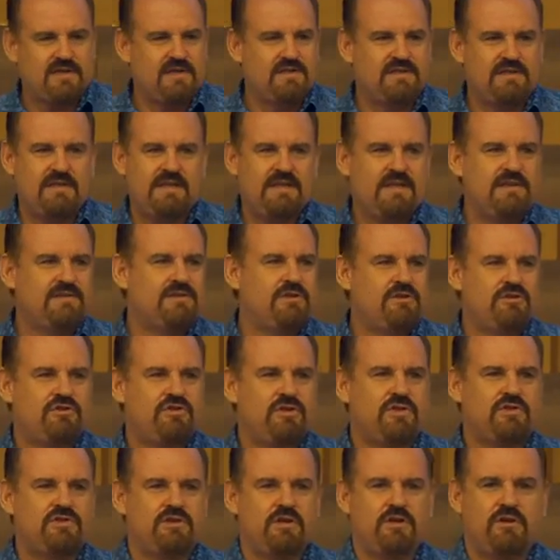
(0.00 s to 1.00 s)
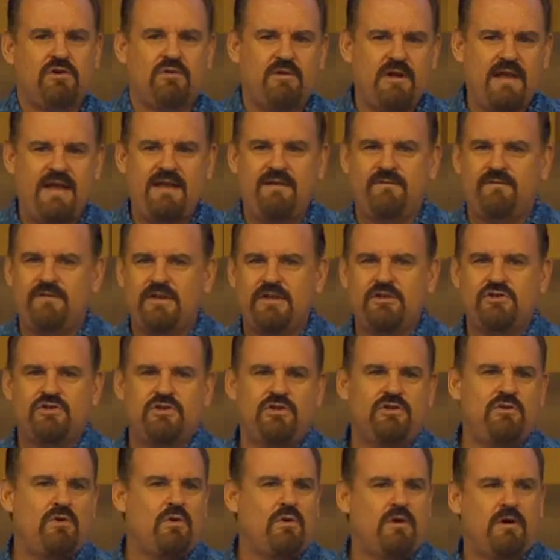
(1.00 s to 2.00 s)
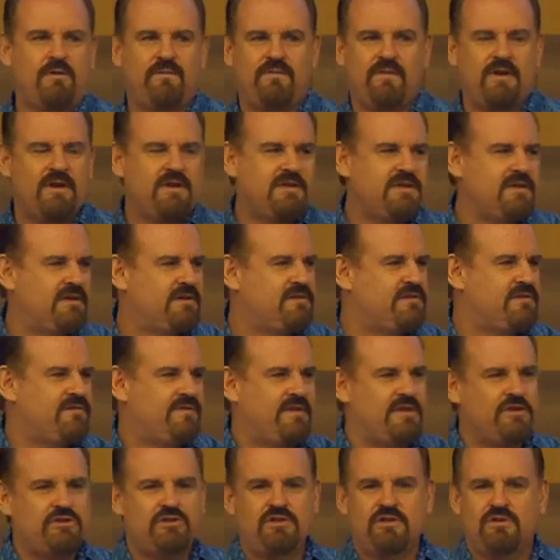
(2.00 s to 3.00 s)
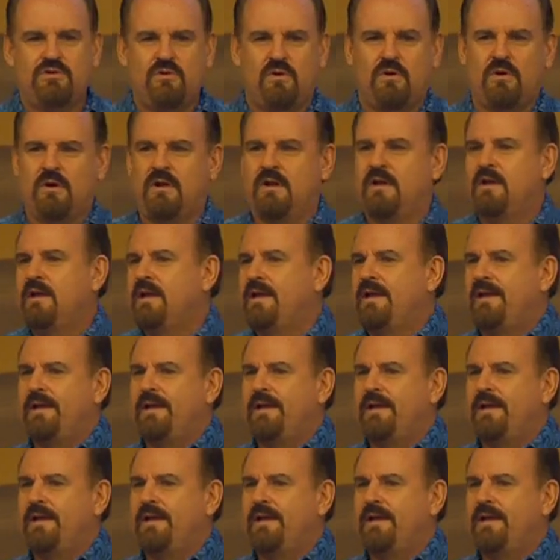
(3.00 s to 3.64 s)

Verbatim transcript: because it isn't just a create vision or a frontiers vision or a,